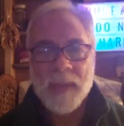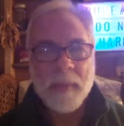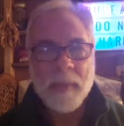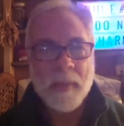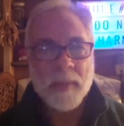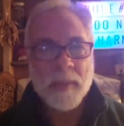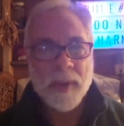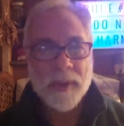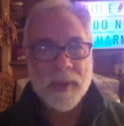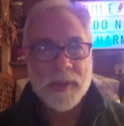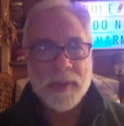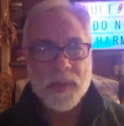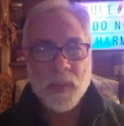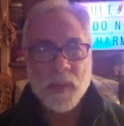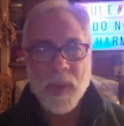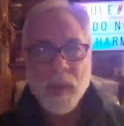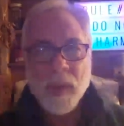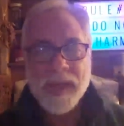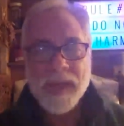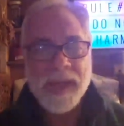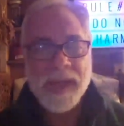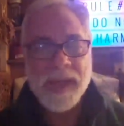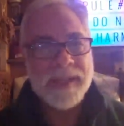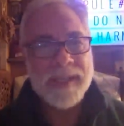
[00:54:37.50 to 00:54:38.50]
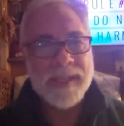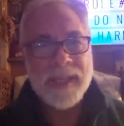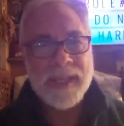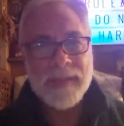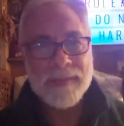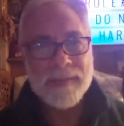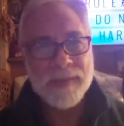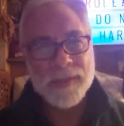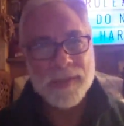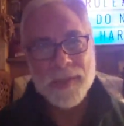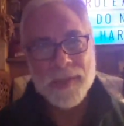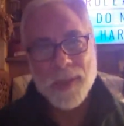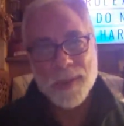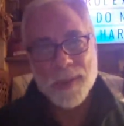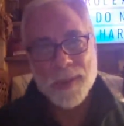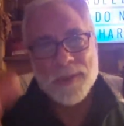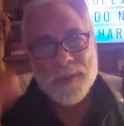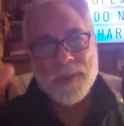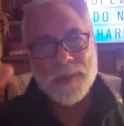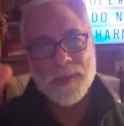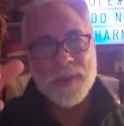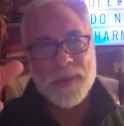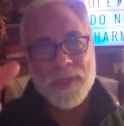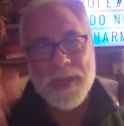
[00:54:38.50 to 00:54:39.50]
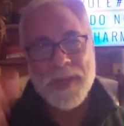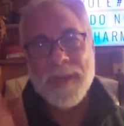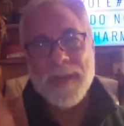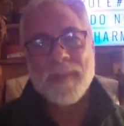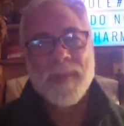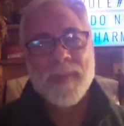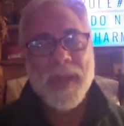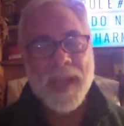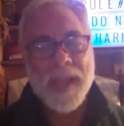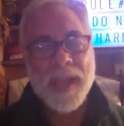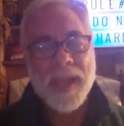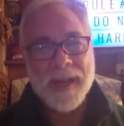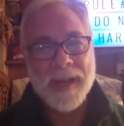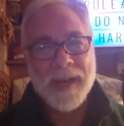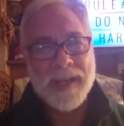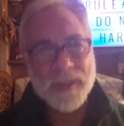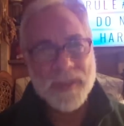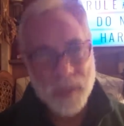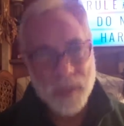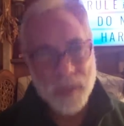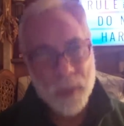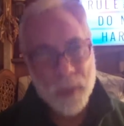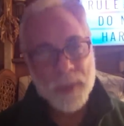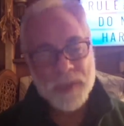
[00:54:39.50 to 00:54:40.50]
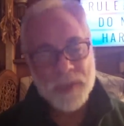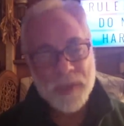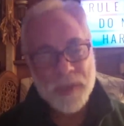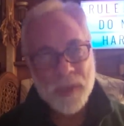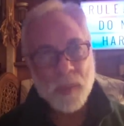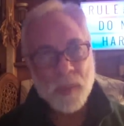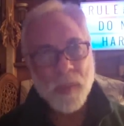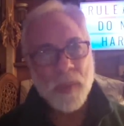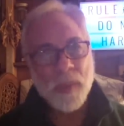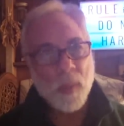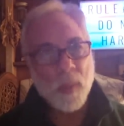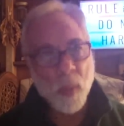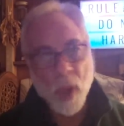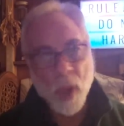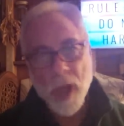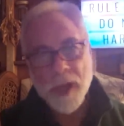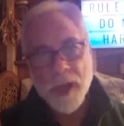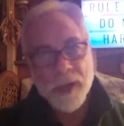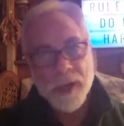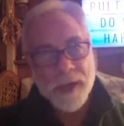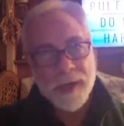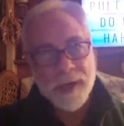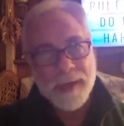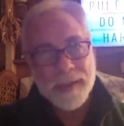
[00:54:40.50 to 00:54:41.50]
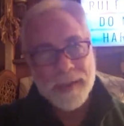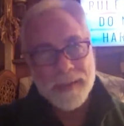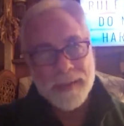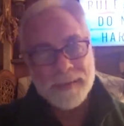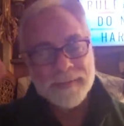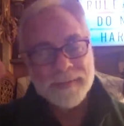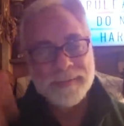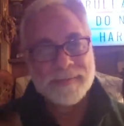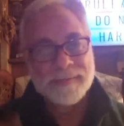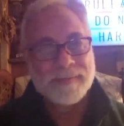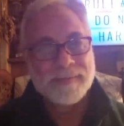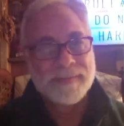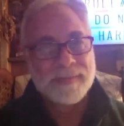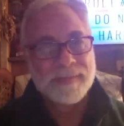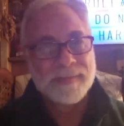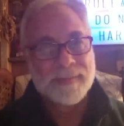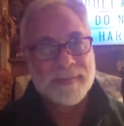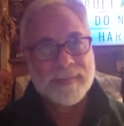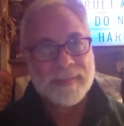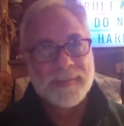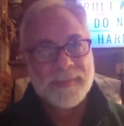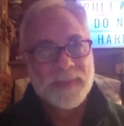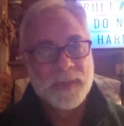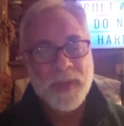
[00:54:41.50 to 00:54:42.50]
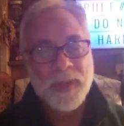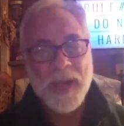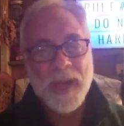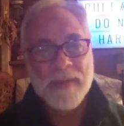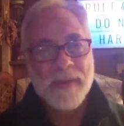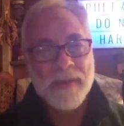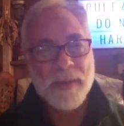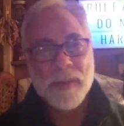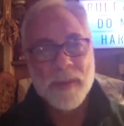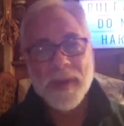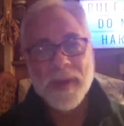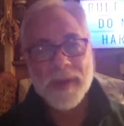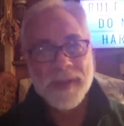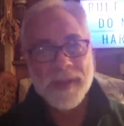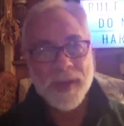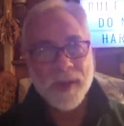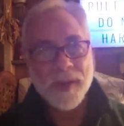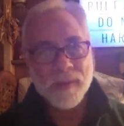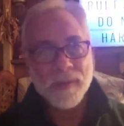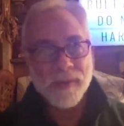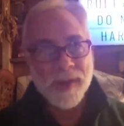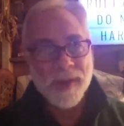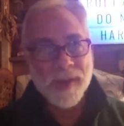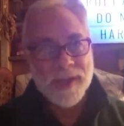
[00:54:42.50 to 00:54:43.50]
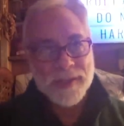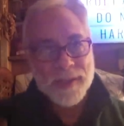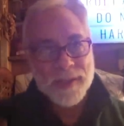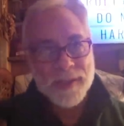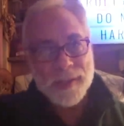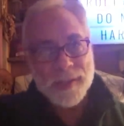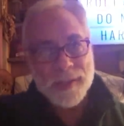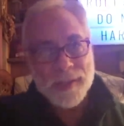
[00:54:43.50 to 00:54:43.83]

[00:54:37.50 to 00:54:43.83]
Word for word: my brother's wedding, I didn't even toast with champagne. I toasted with water. When everyone, you know, raises